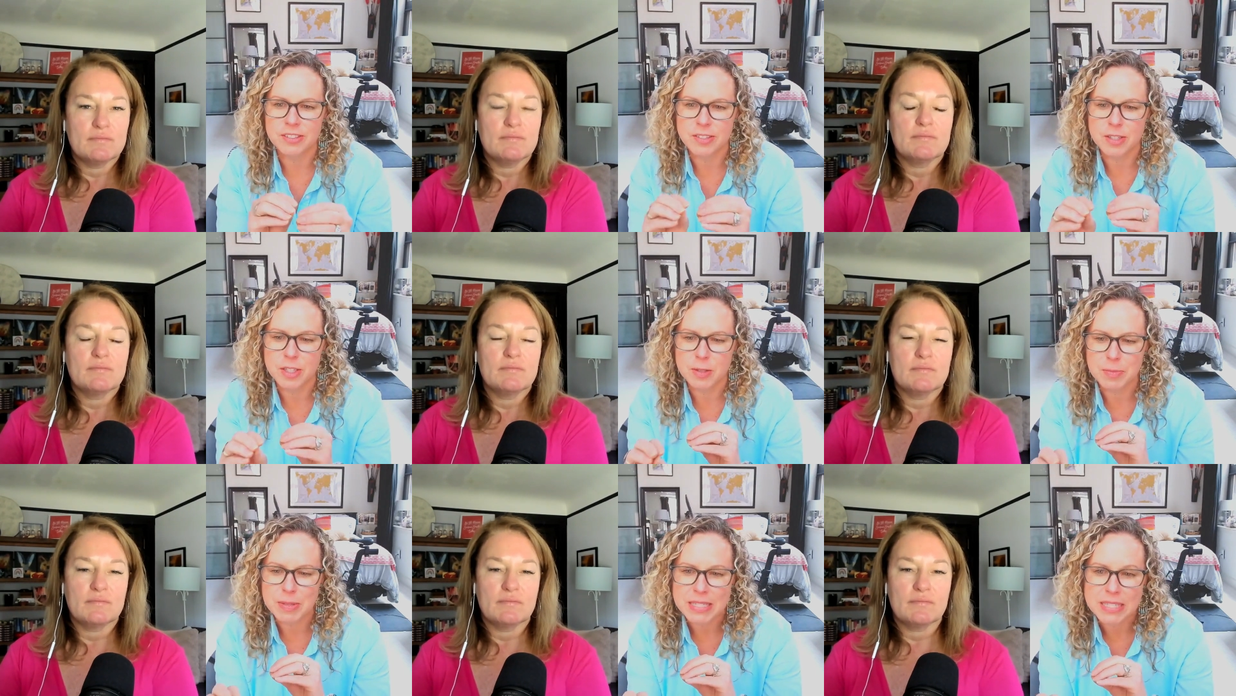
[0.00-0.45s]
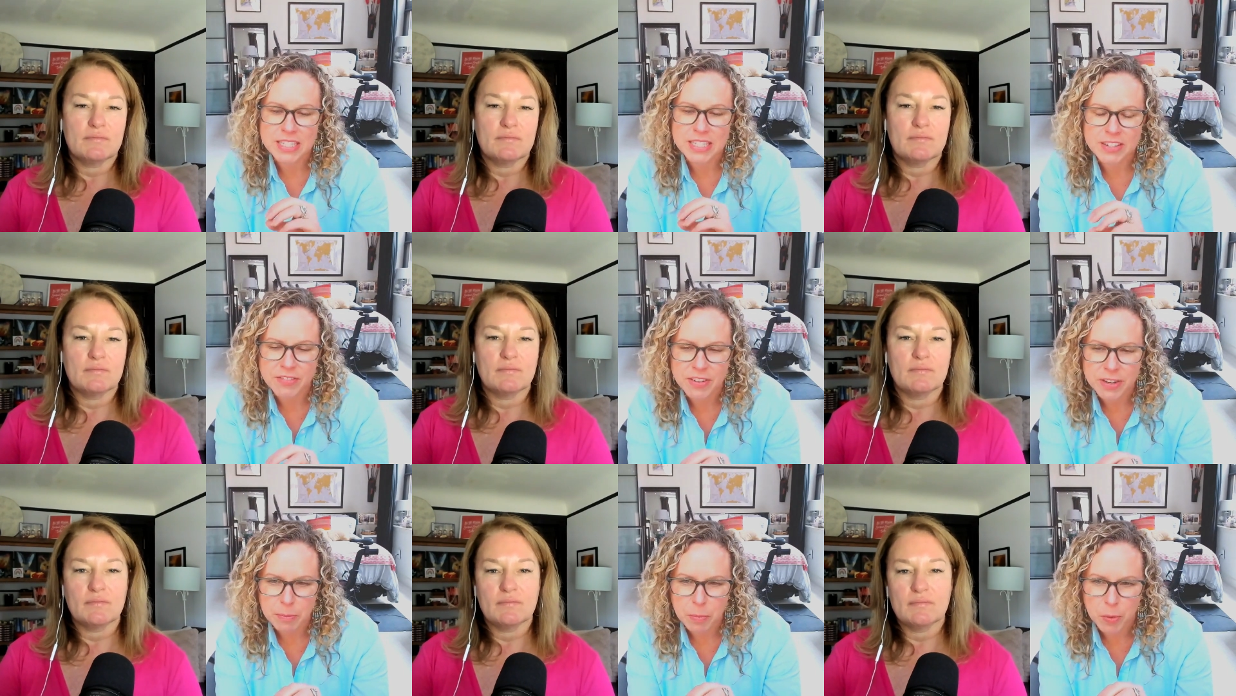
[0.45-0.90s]

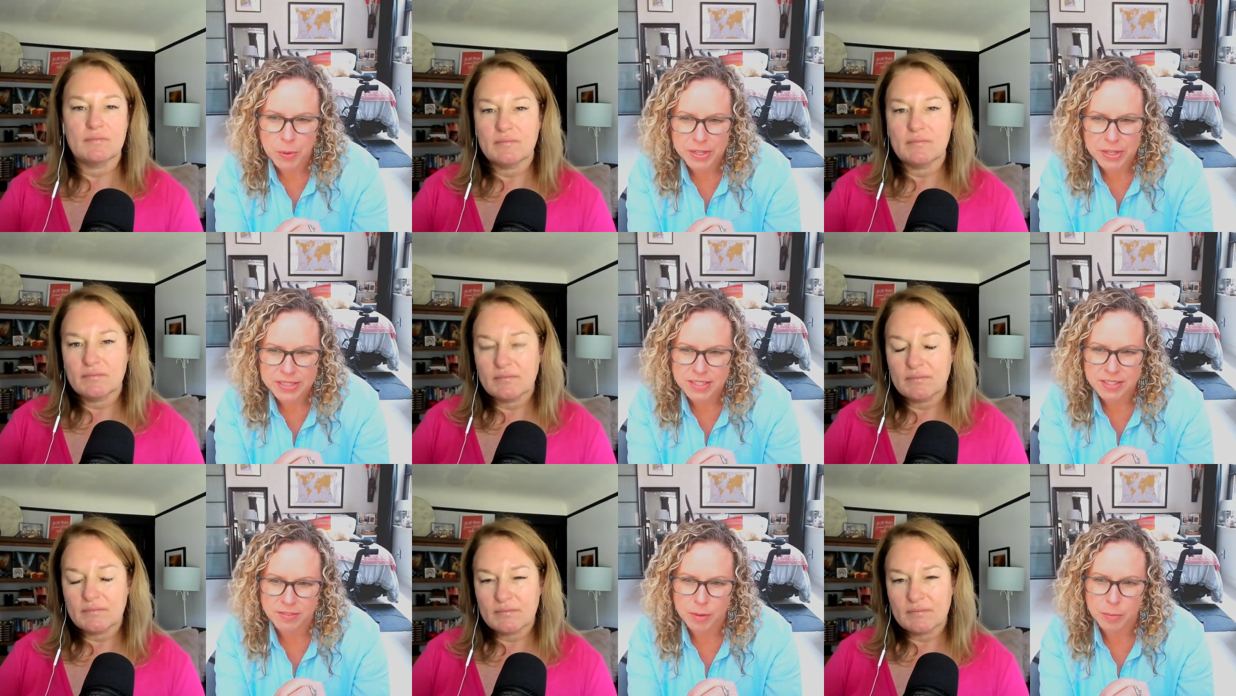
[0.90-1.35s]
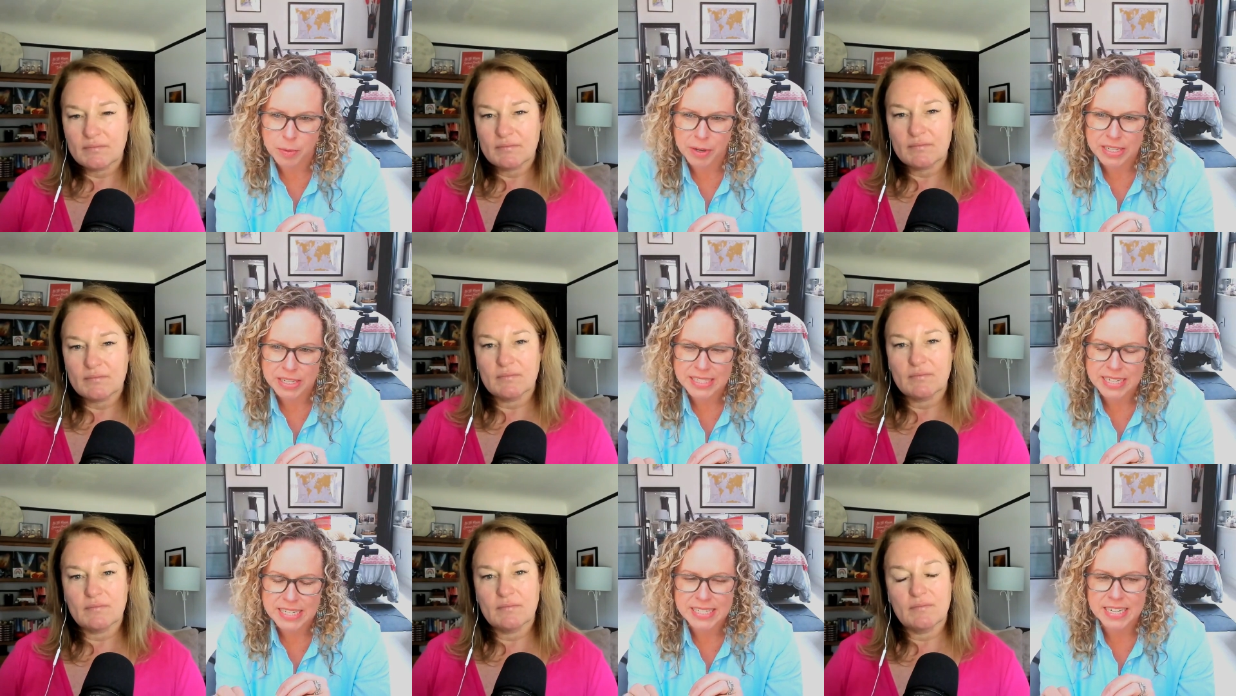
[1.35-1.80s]
Speaker 1: specific points of the brand
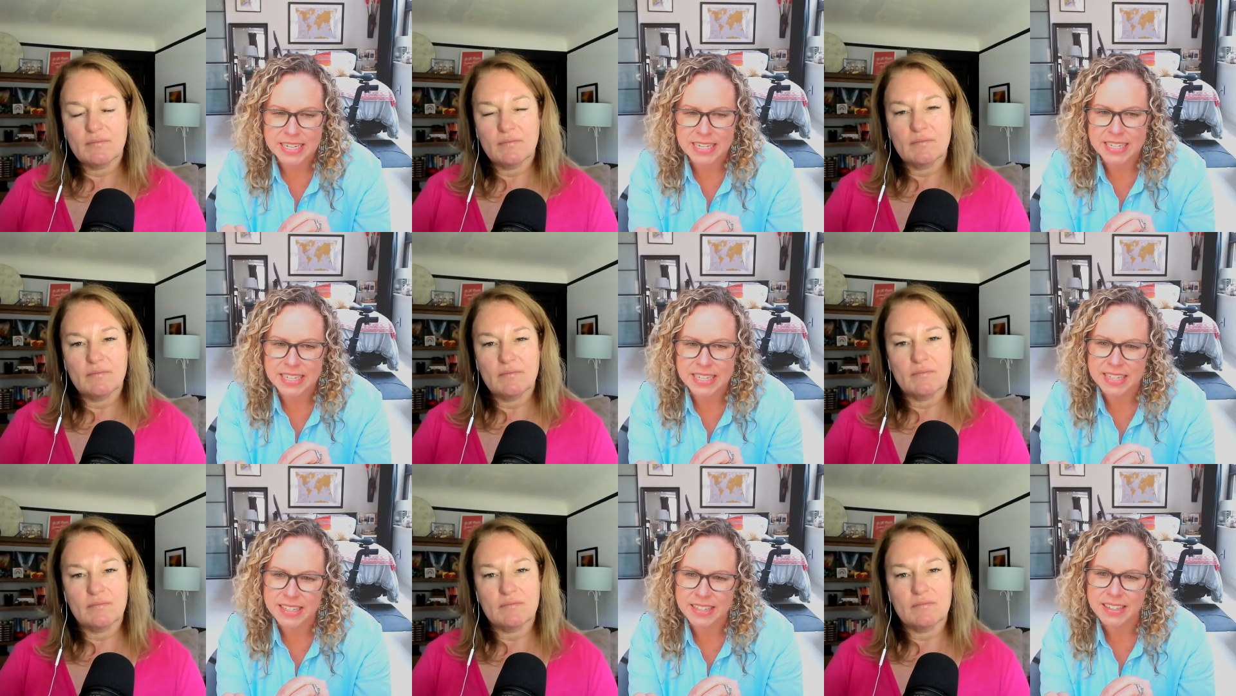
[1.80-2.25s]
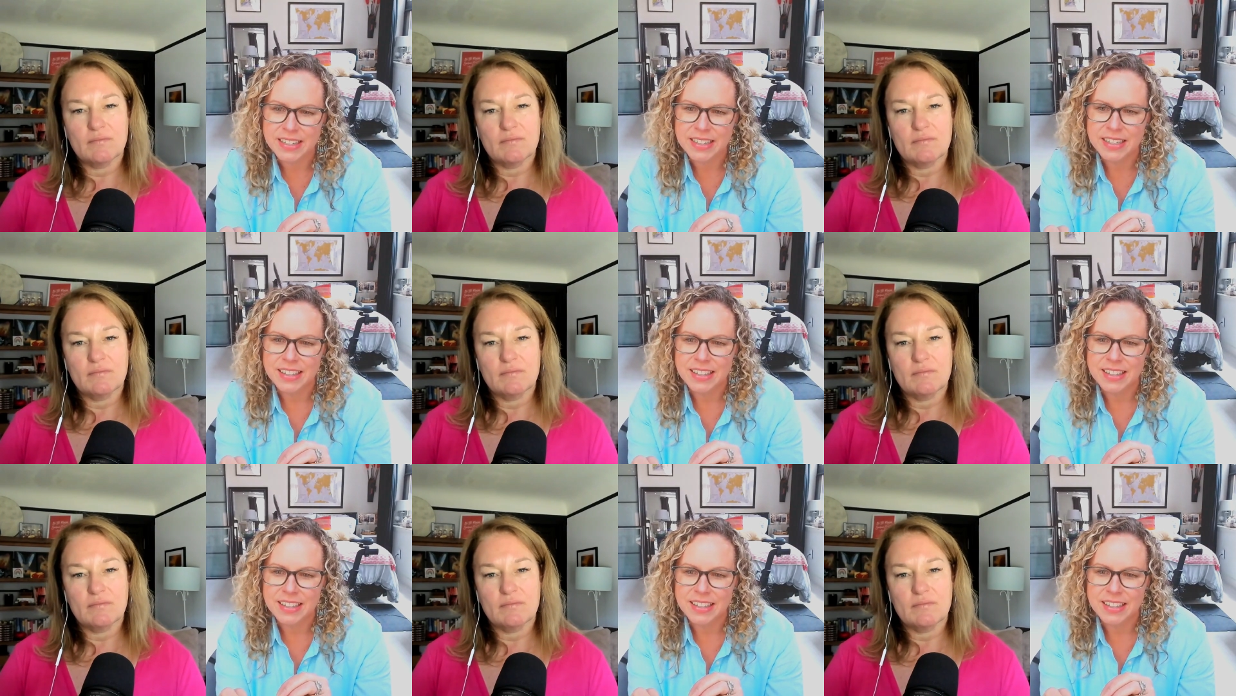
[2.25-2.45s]
identity,